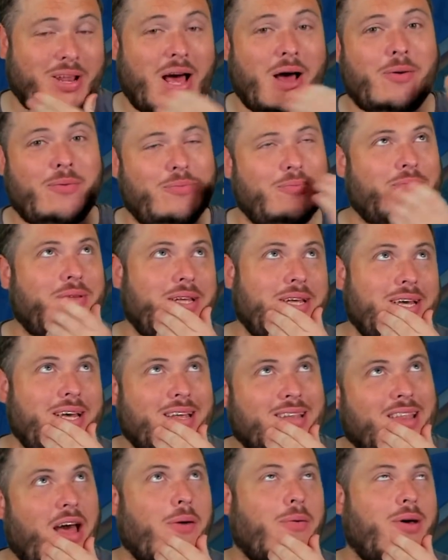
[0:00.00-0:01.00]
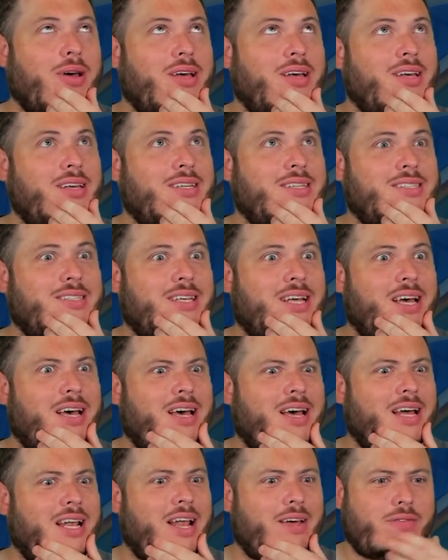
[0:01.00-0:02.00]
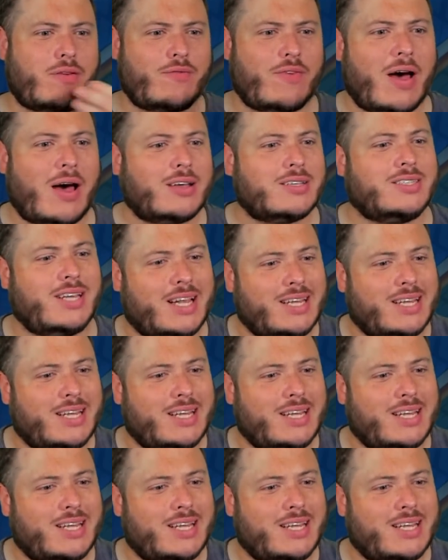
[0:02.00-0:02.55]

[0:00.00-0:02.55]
That was 11,000.